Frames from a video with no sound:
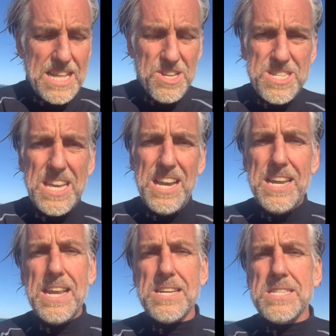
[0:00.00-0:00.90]
the
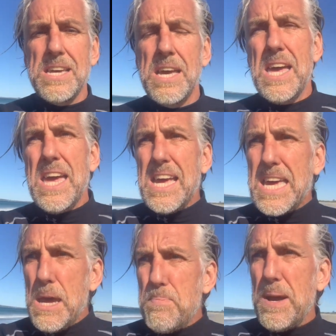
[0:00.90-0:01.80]
Senolytics,
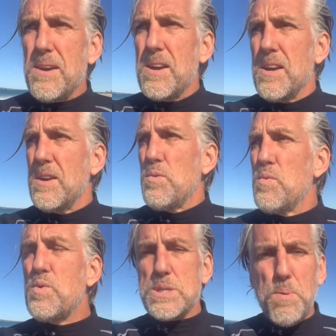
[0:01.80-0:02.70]
keeping
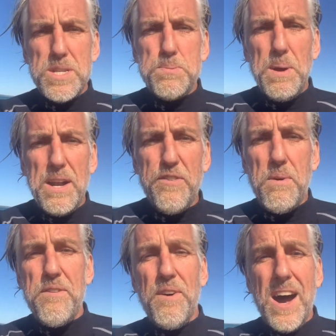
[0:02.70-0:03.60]
responsibility for
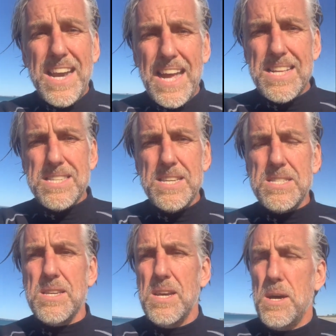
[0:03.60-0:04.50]
my
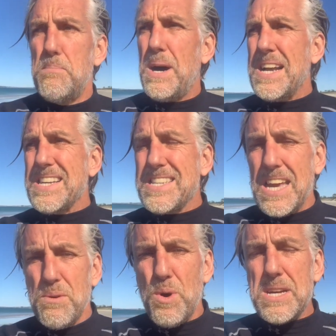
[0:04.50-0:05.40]
finances by
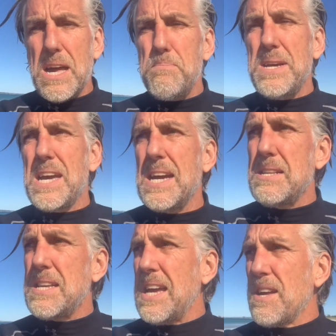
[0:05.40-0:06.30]
understanding what can't be
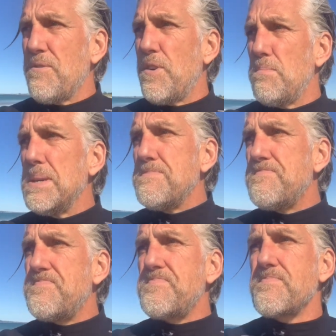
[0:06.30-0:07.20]
taken from me.
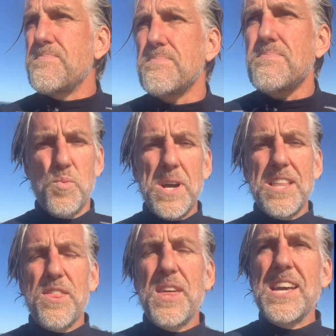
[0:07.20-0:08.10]
One of
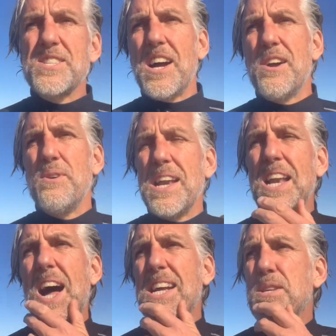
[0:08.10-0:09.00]
the things I really
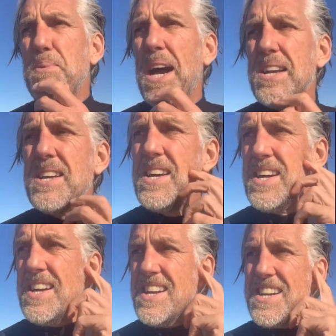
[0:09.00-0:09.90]
liked about
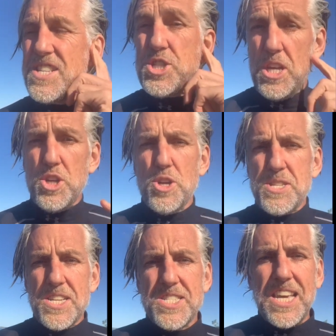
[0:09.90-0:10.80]

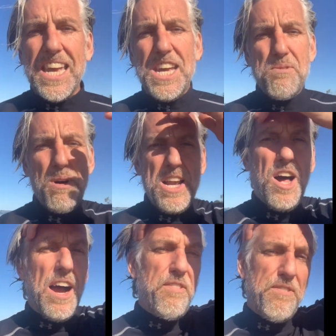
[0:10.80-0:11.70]
using tea in my life